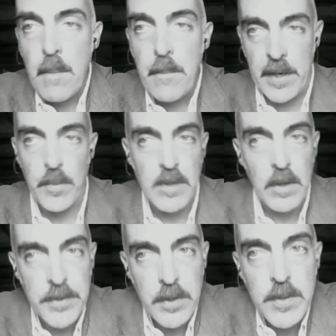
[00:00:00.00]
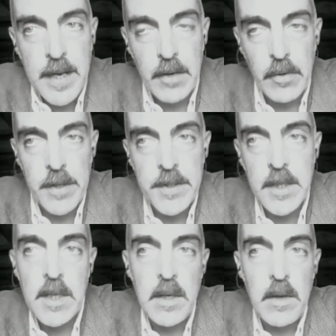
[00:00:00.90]
but it was also sacred
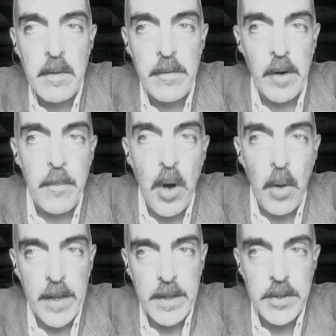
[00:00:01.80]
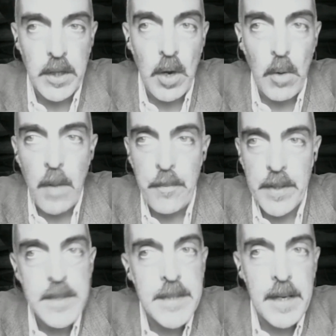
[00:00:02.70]
for a poet to go up
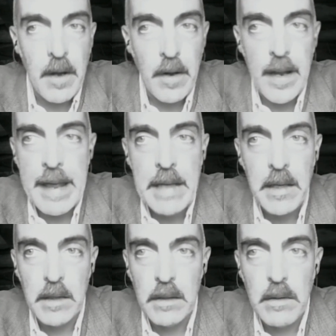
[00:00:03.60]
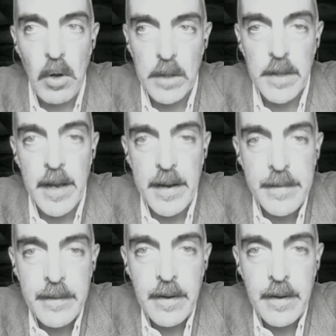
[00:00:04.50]
and sit on a hill all night,